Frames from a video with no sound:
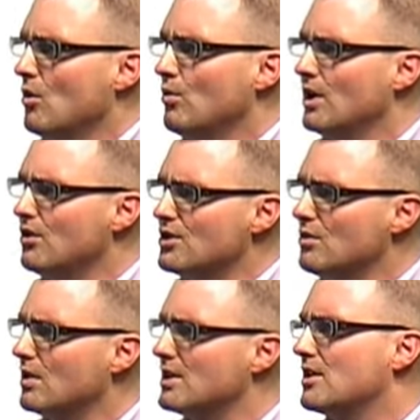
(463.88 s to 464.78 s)
We
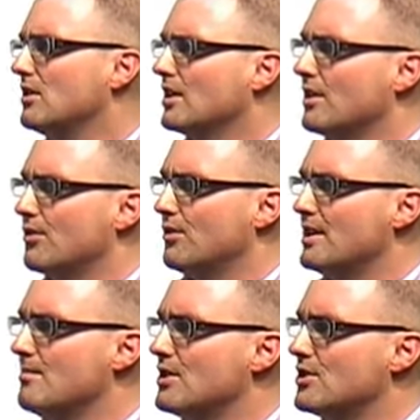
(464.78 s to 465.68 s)
also wanted to look at
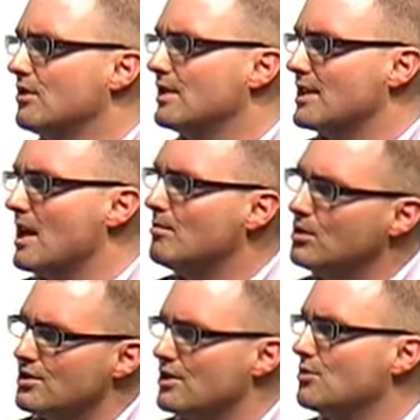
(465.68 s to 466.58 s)
three-dimensional
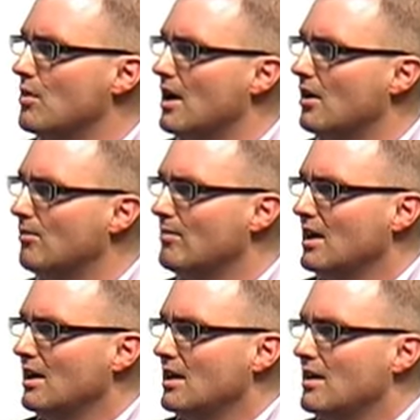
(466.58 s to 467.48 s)
examples as well,
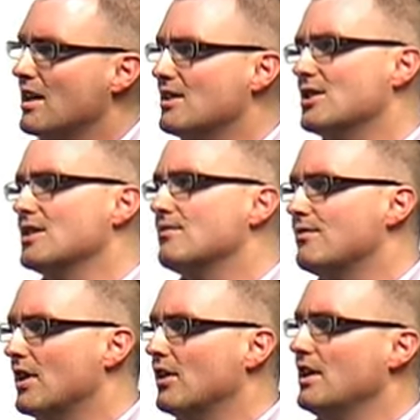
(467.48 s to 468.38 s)
and that's just a
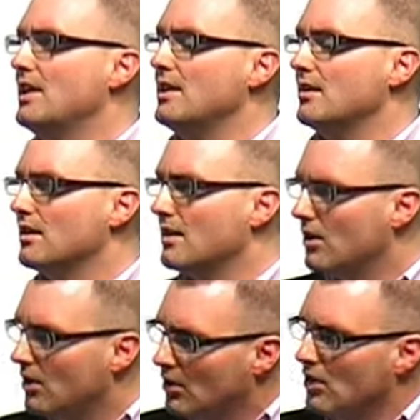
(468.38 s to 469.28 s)
very
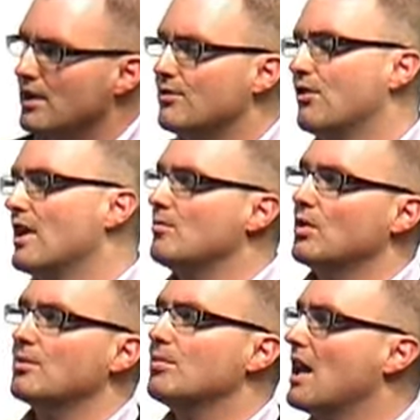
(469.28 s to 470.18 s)
early
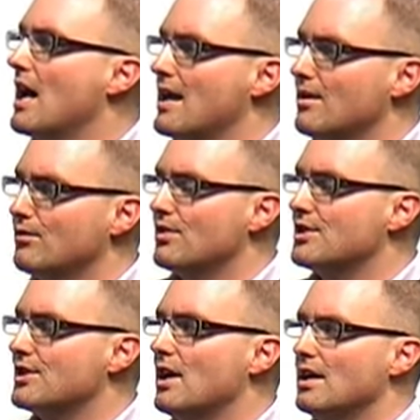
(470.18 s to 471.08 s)
framework plan for the
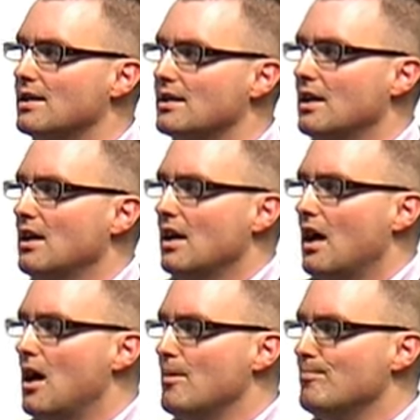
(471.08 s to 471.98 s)
site
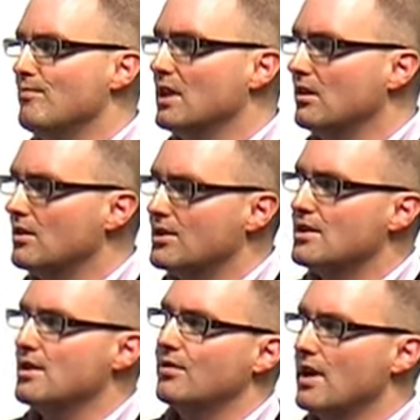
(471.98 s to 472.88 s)
that looks
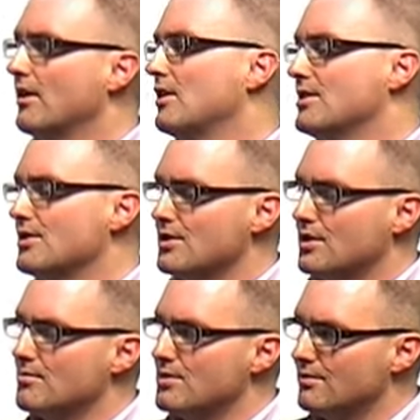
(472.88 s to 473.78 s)
at different areas in
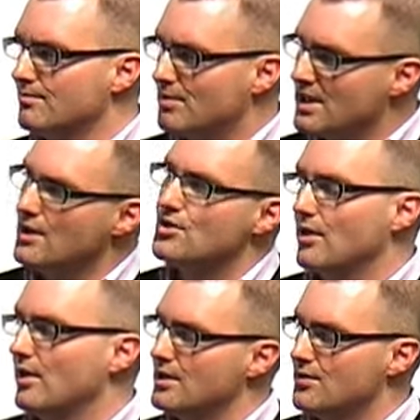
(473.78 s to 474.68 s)
terms of potential
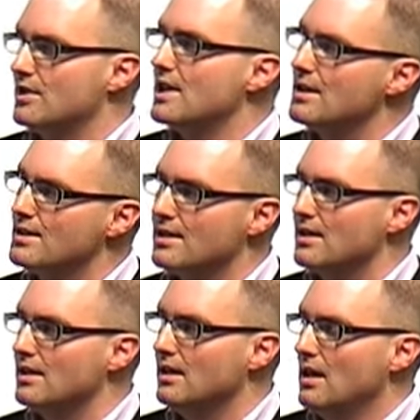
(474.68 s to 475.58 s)
areas for
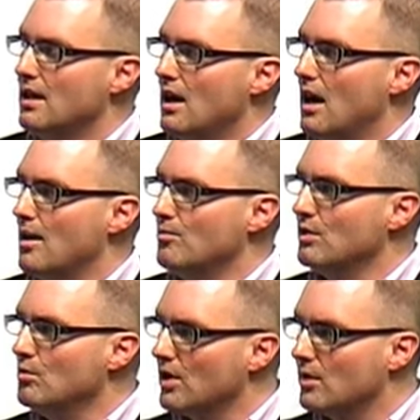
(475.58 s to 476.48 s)
density.
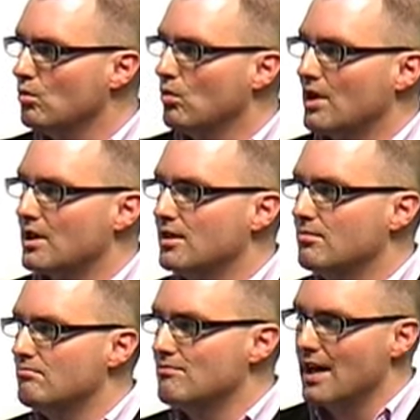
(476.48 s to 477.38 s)
We want to work
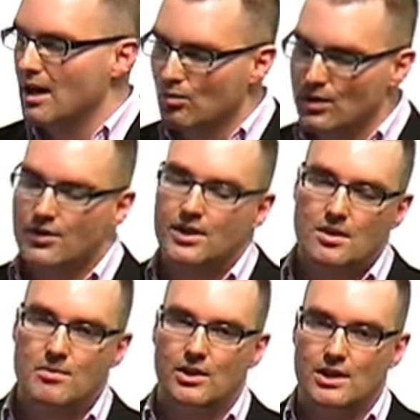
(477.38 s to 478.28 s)
that up with the
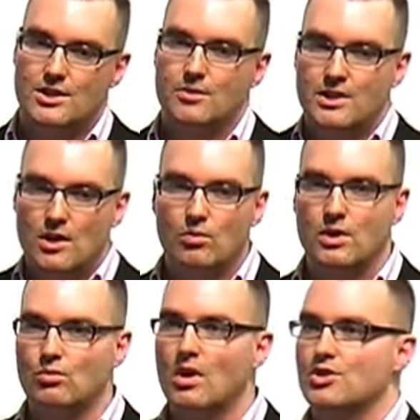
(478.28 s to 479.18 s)
community, so we don't
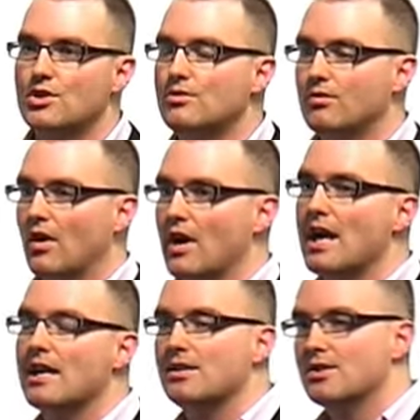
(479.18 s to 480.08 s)
want to rush too far
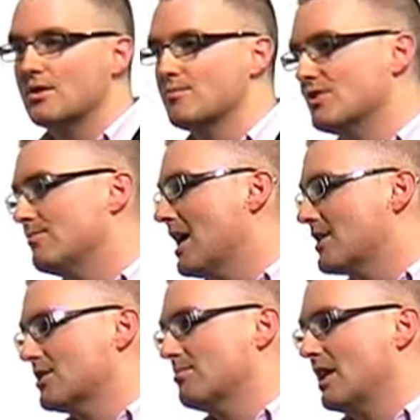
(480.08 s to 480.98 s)
ahead in terms of master